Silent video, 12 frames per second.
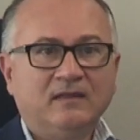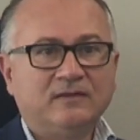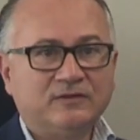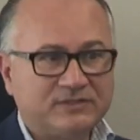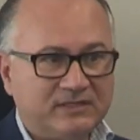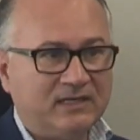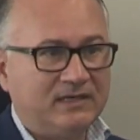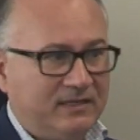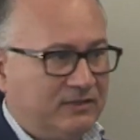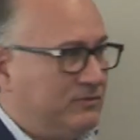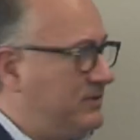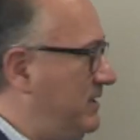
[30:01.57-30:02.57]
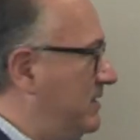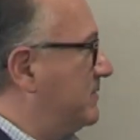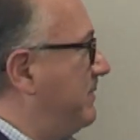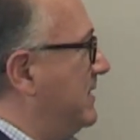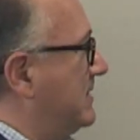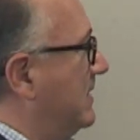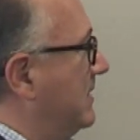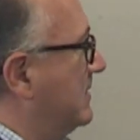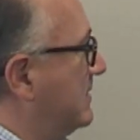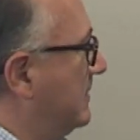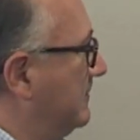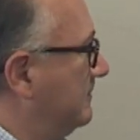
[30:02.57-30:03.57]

you still need to see a specialist.